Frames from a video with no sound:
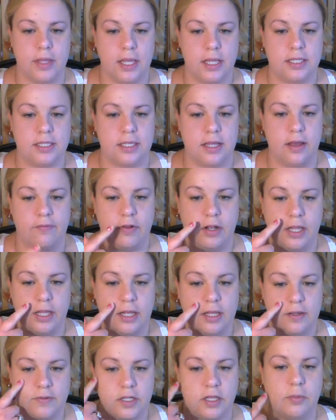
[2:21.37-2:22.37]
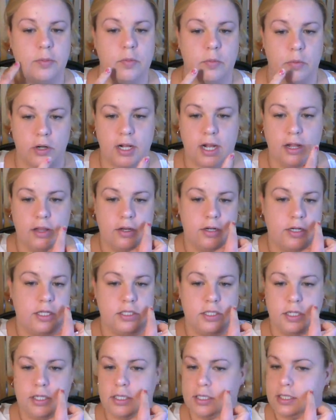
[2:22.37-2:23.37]
It definitely gives a little bit more color
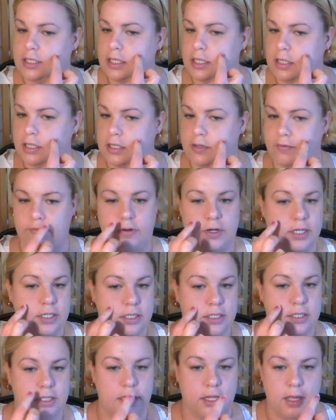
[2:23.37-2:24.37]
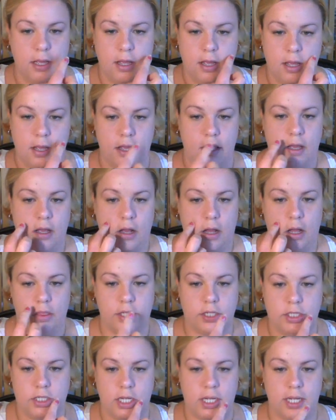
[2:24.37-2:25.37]
because you can see the difference on
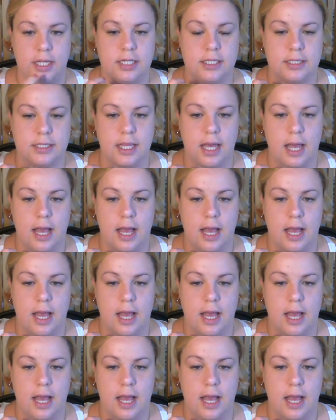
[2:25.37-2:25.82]
the cheeks.